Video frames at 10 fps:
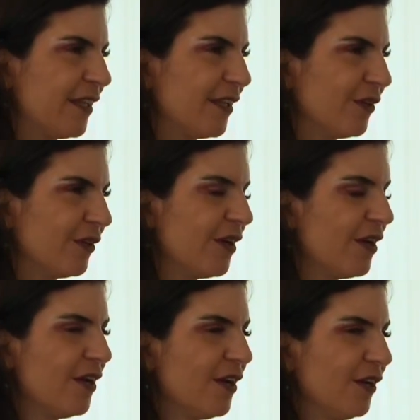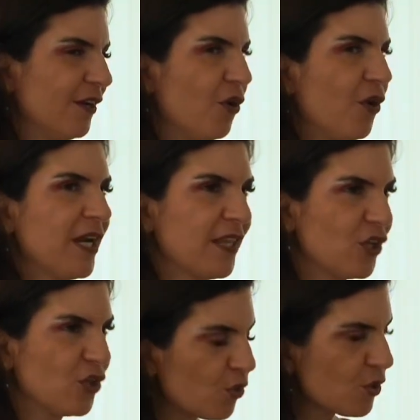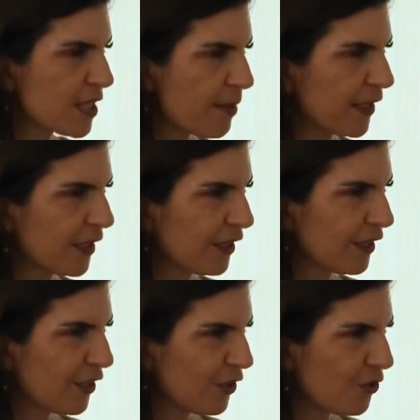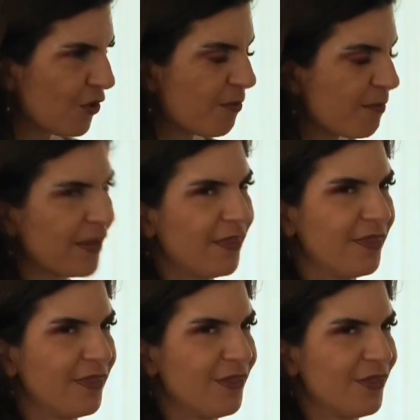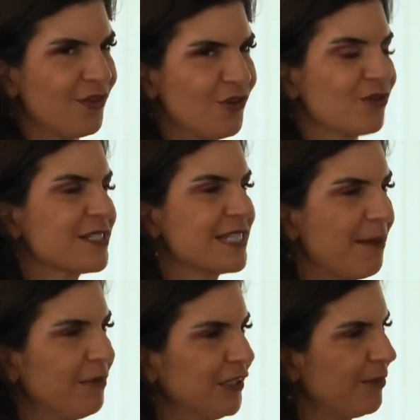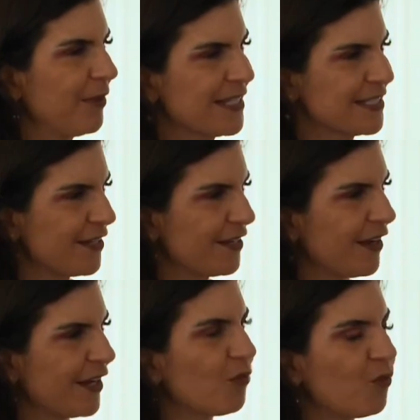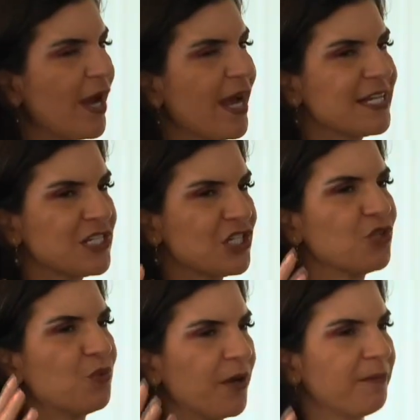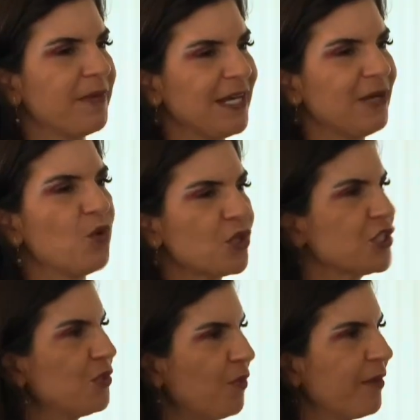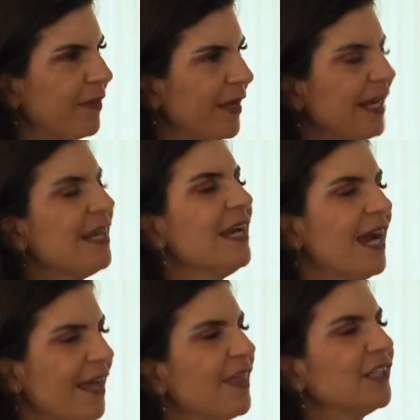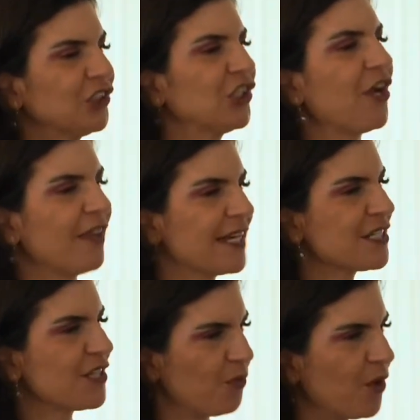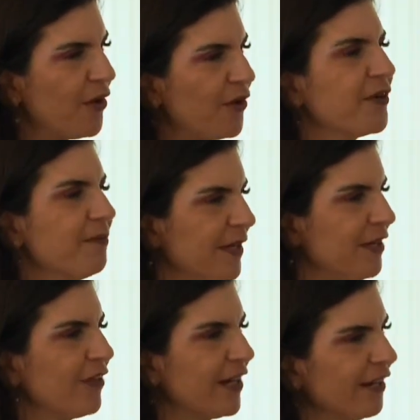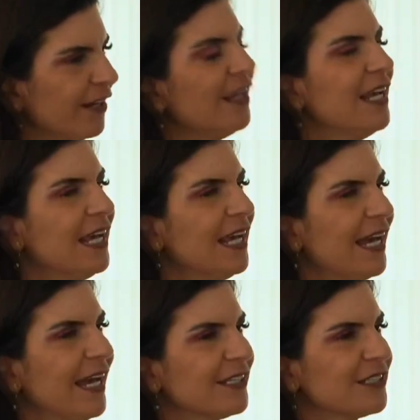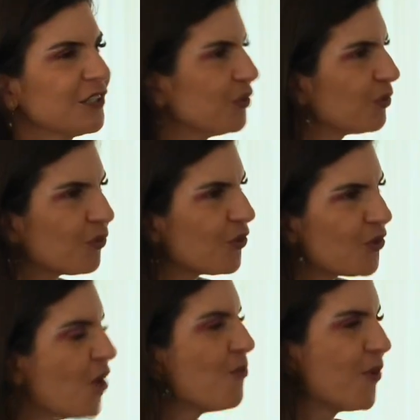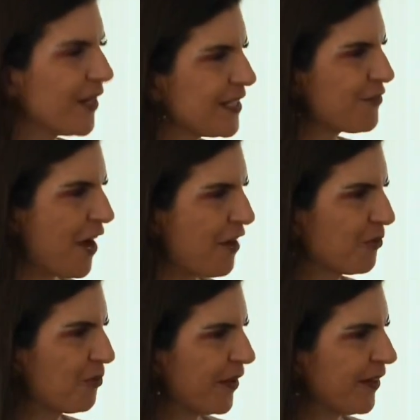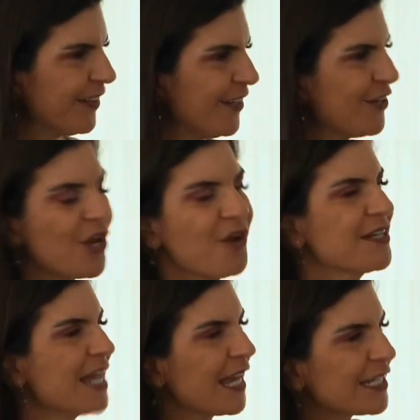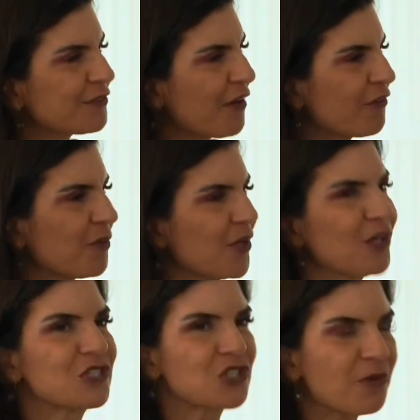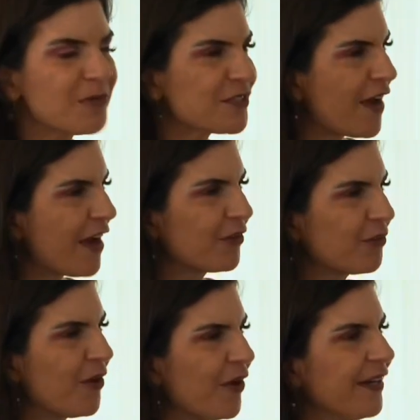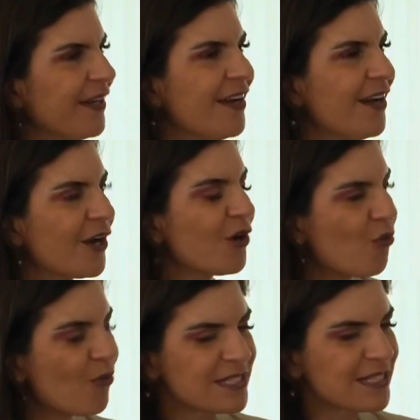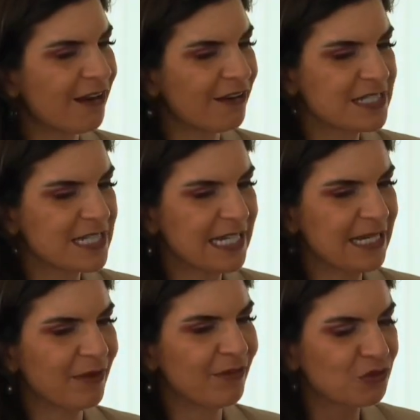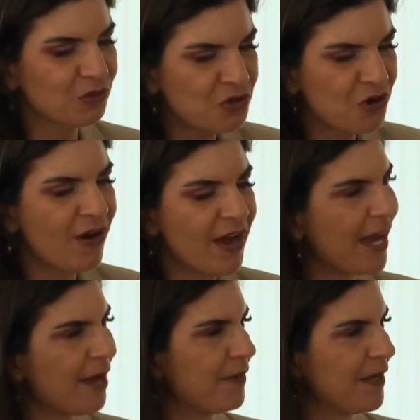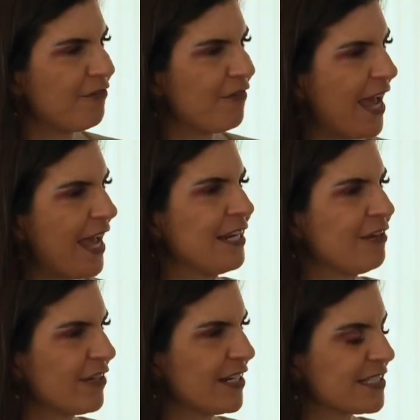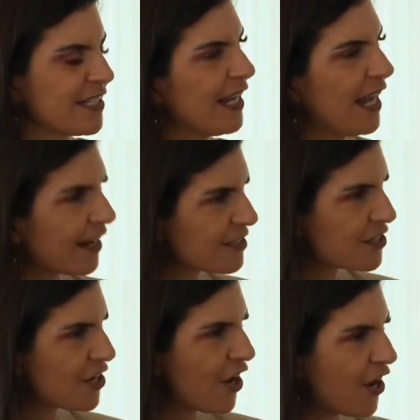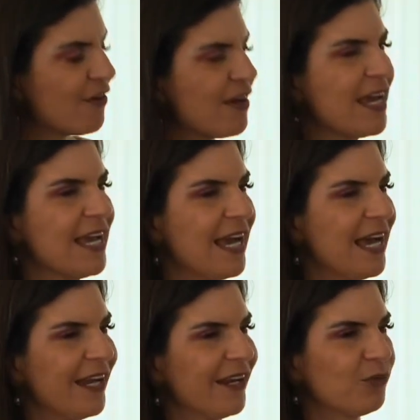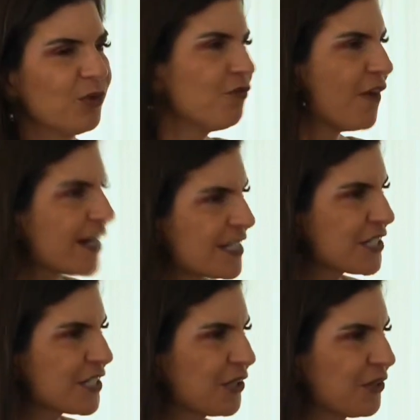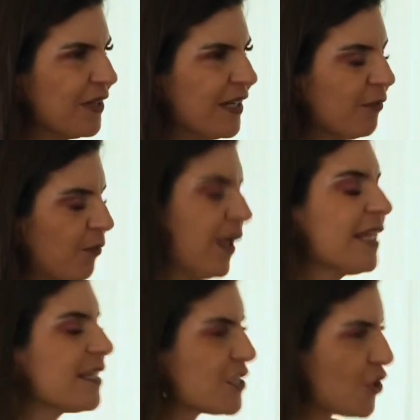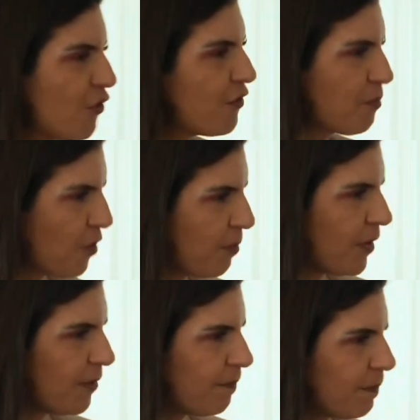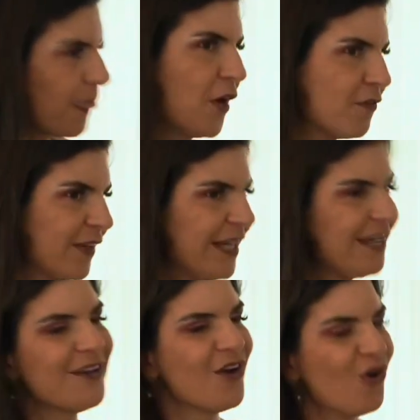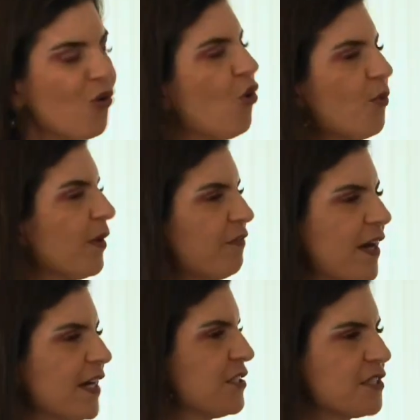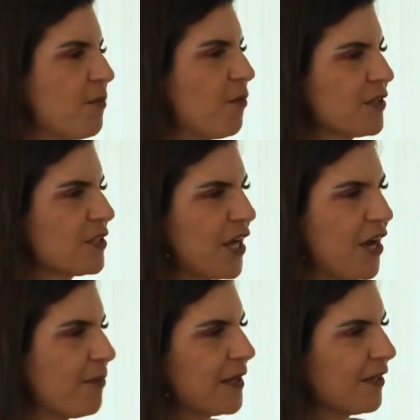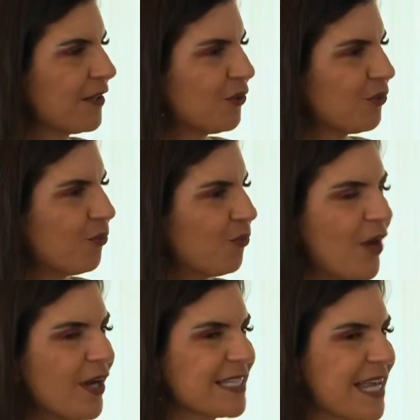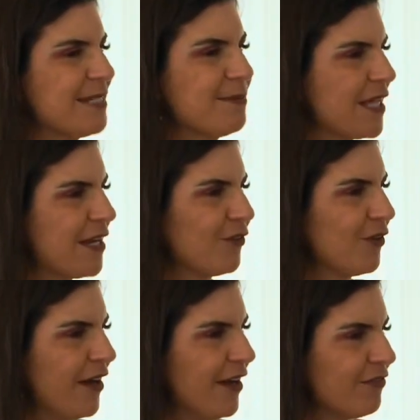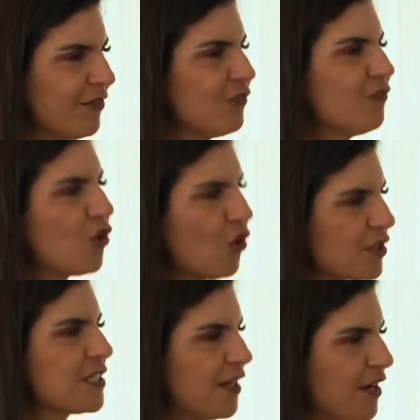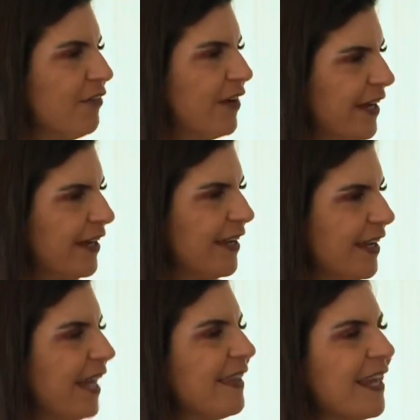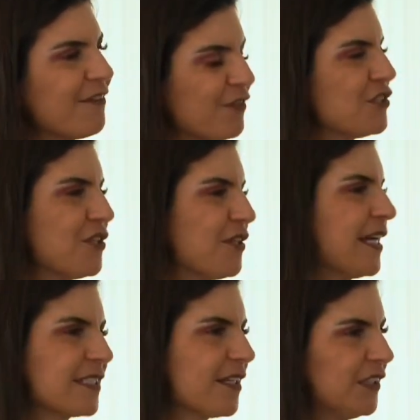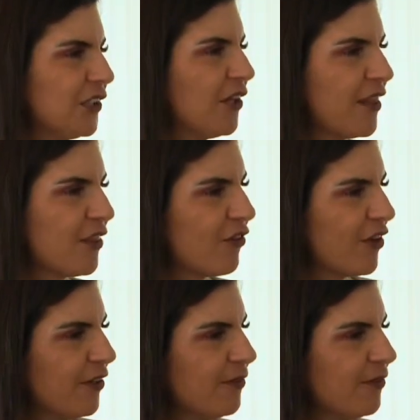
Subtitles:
that not only that you're something that you're not, but your establishment isn't. Like, where do you want to be? What do you want to be? And then show that to the world and be real. And no one is for everyone. No hotel is for everyone, no job is for everyone. I always tell our team, if you're not happy for any reason, let us know and we'll find you. We'll either solve the problem, hopefully, or we'll find you somewhere else to go. I mean, your work is 80% of your life. You've got to love it. And then if you do, that's going to shine through.